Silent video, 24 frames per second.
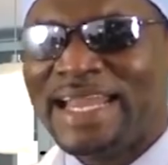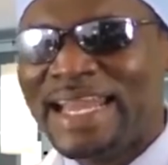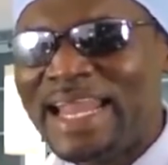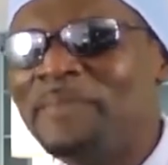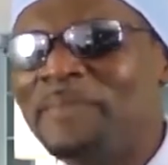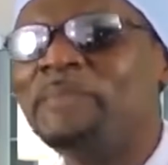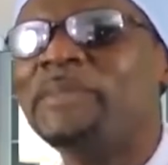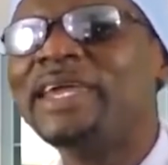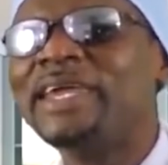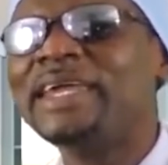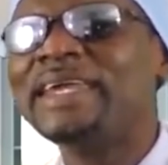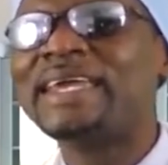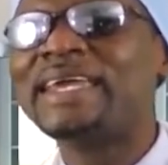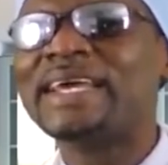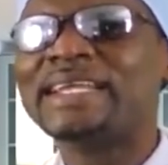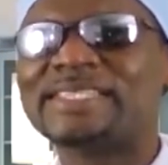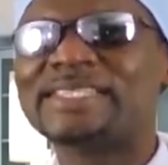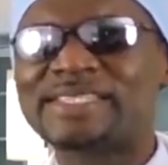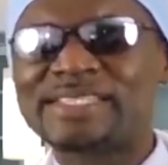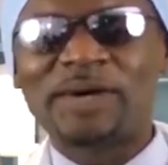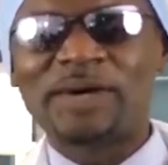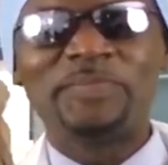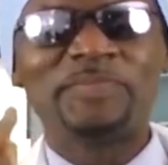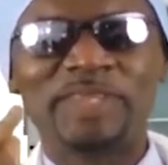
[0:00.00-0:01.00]
let me
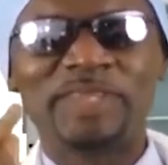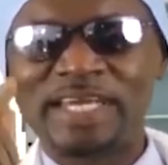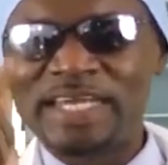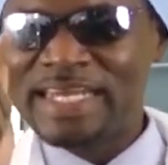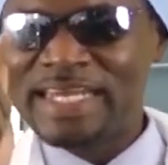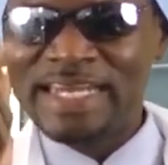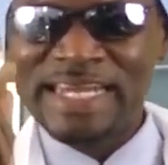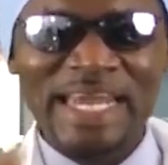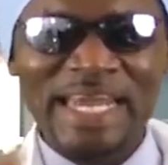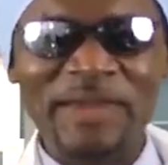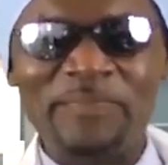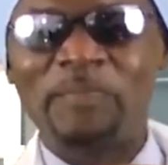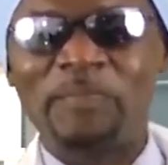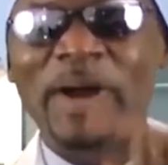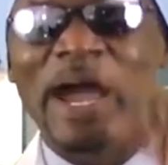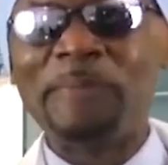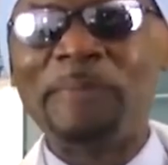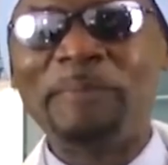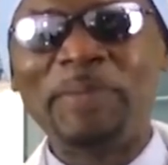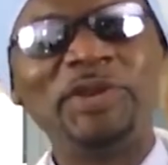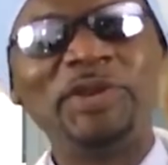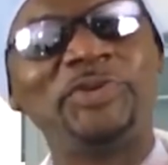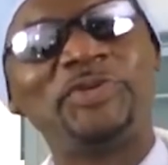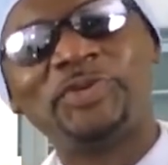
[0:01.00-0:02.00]
get something in
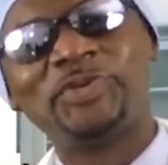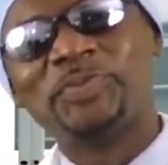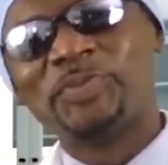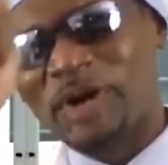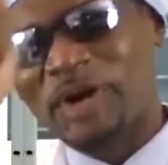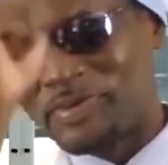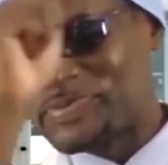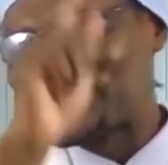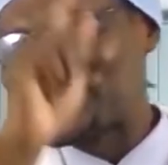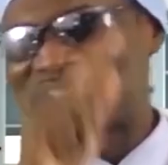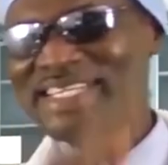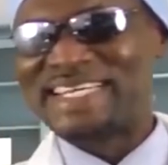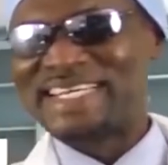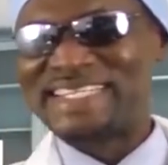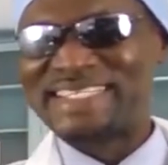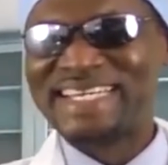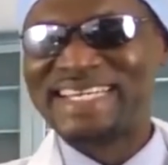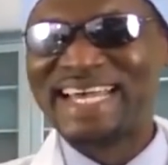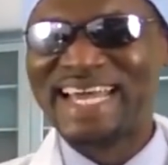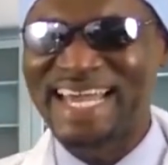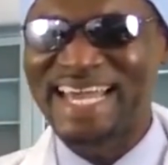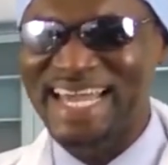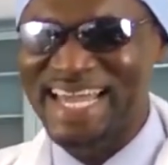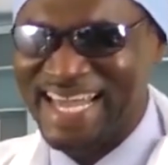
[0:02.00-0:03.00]
my bedroom
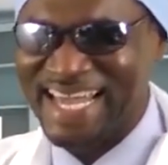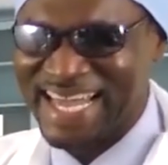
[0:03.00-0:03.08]
upstairs.